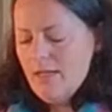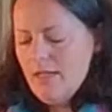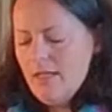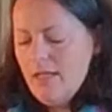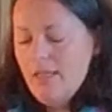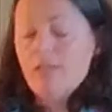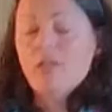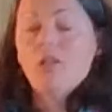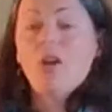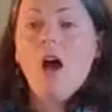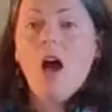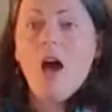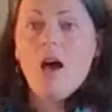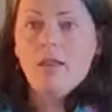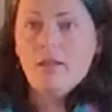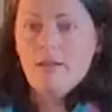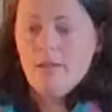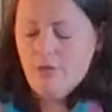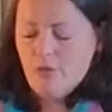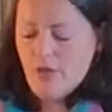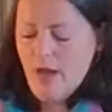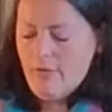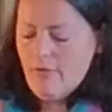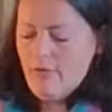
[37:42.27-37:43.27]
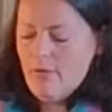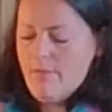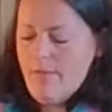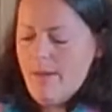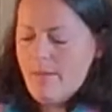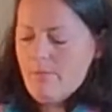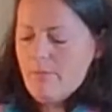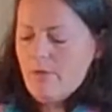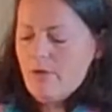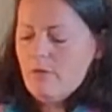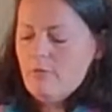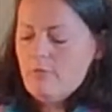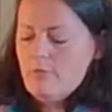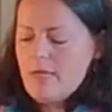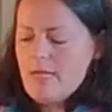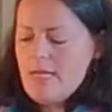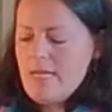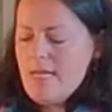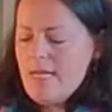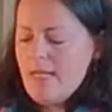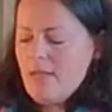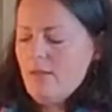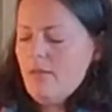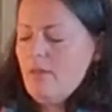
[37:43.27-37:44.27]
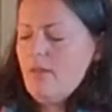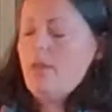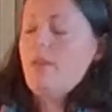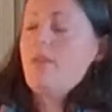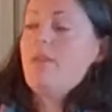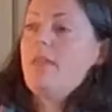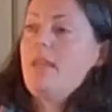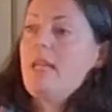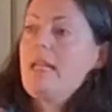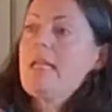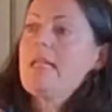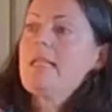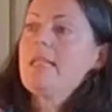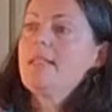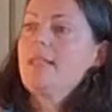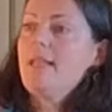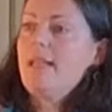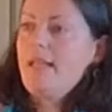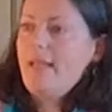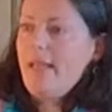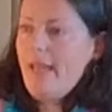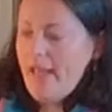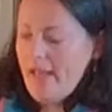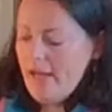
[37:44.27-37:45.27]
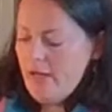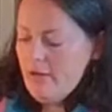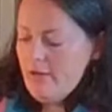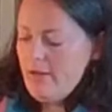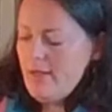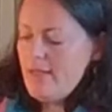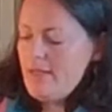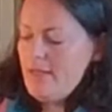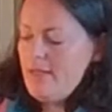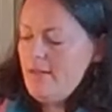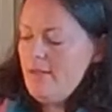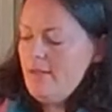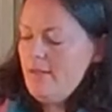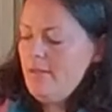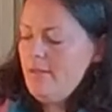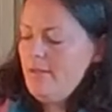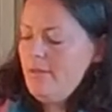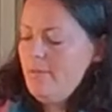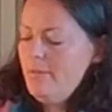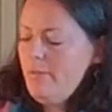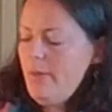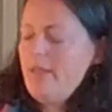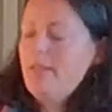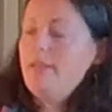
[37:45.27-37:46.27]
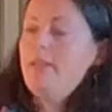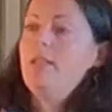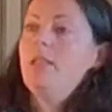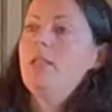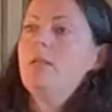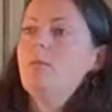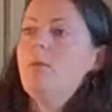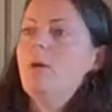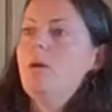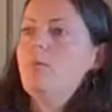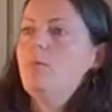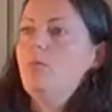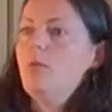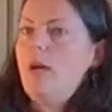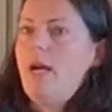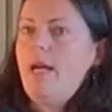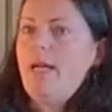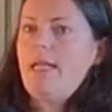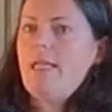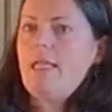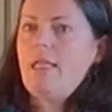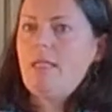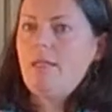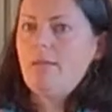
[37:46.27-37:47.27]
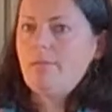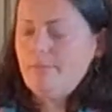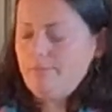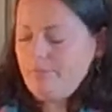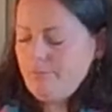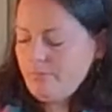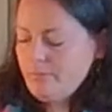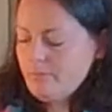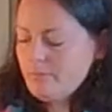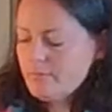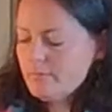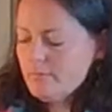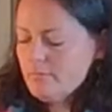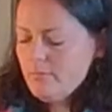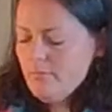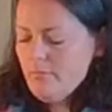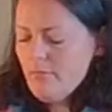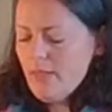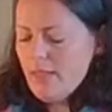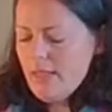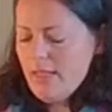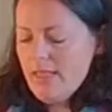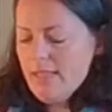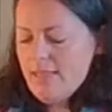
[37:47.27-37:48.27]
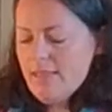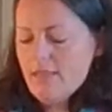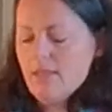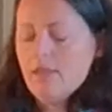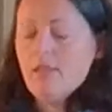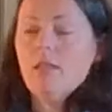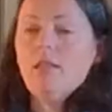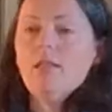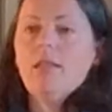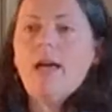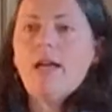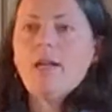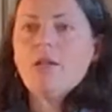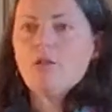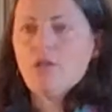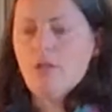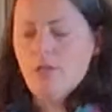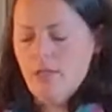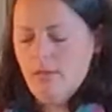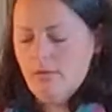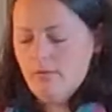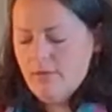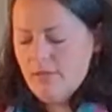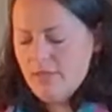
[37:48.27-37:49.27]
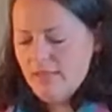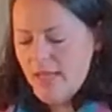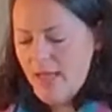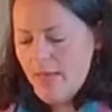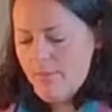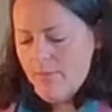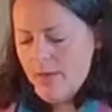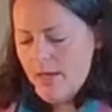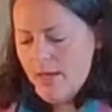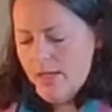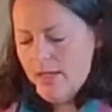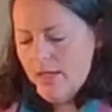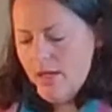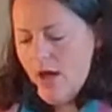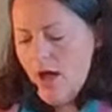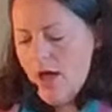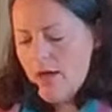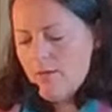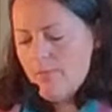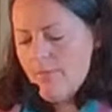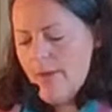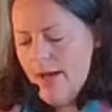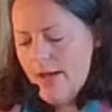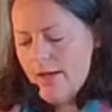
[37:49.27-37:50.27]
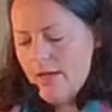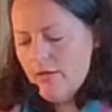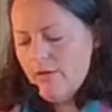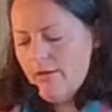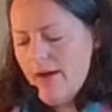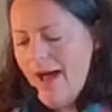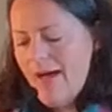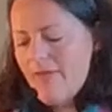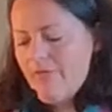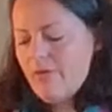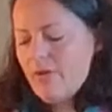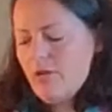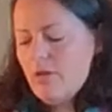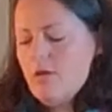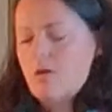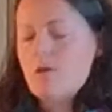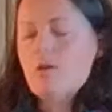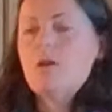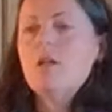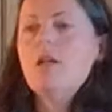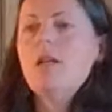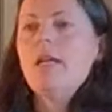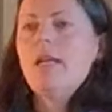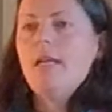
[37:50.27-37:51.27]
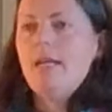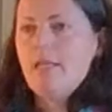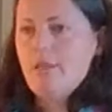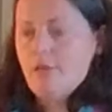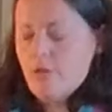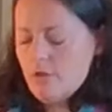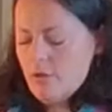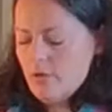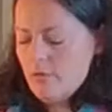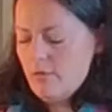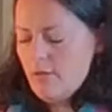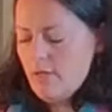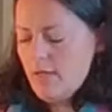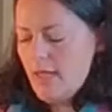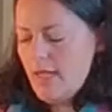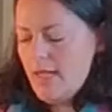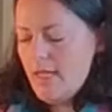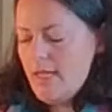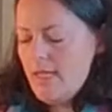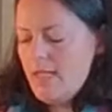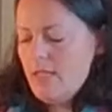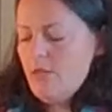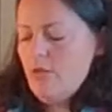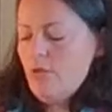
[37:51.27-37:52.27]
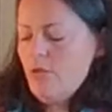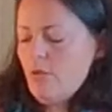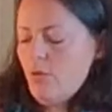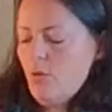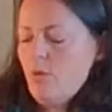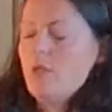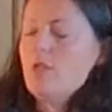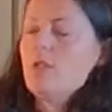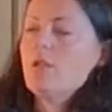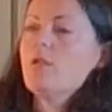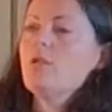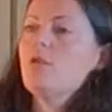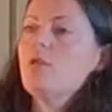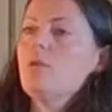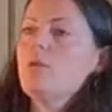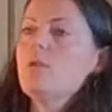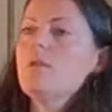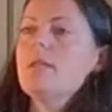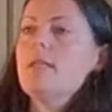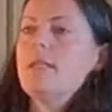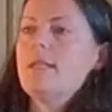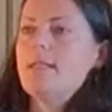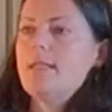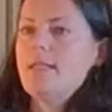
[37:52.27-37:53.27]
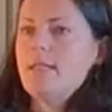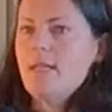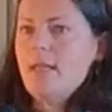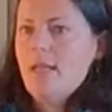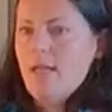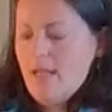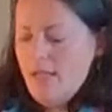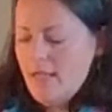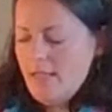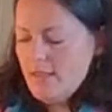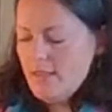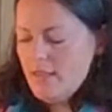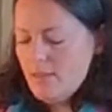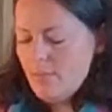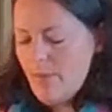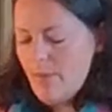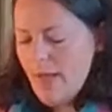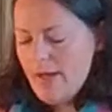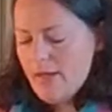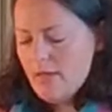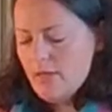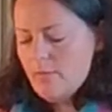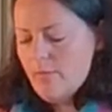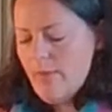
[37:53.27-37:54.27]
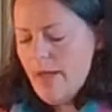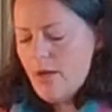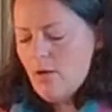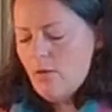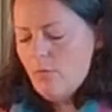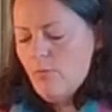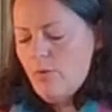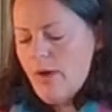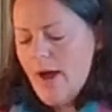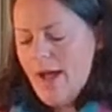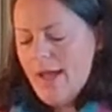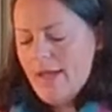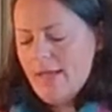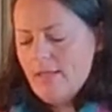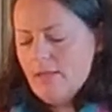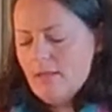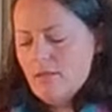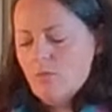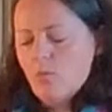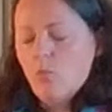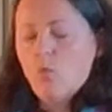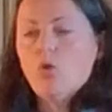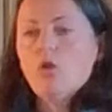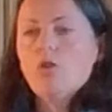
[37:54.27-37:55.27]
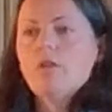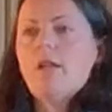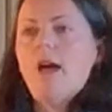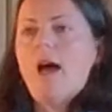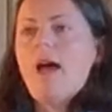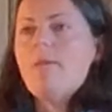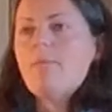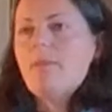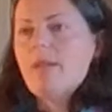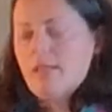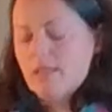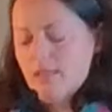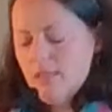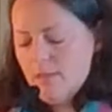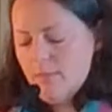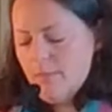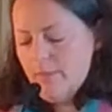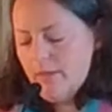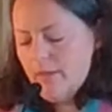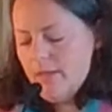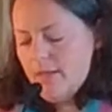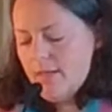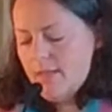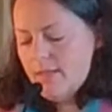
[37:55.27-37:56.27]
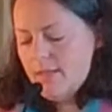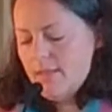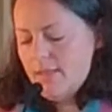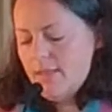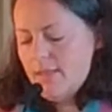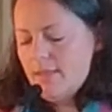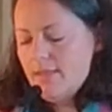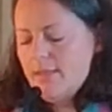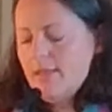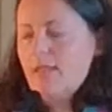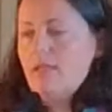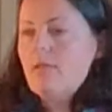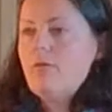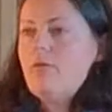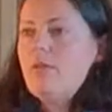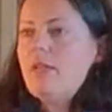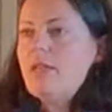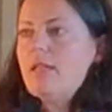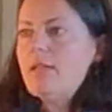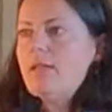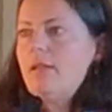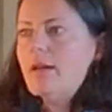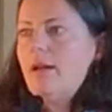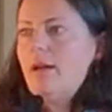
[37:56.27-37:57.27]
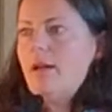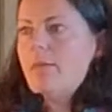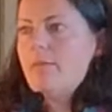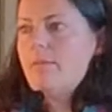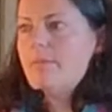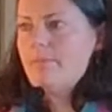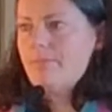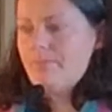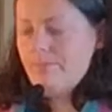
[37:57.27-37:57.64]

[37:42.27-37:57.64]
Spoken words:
In college, I remember reading The Things They Carried by Tim O'Brien. It's a collection of semi-autobiographical, interrelated short stories inspired by O'Brien's wartime experiences in Vietnam.